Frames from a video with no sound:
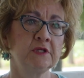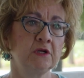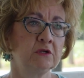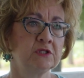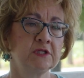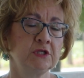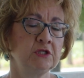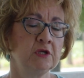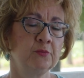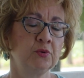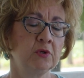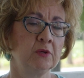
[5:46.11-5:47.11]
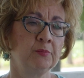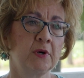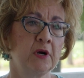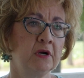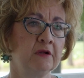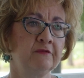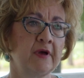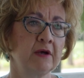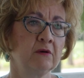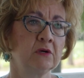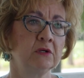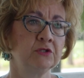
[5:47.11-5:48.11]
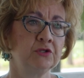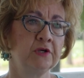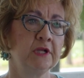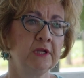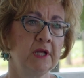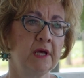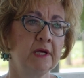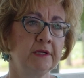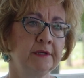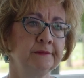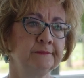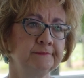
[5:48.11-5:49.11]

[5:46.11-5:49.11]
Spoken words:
that are such an important part of agriculture in Indiana.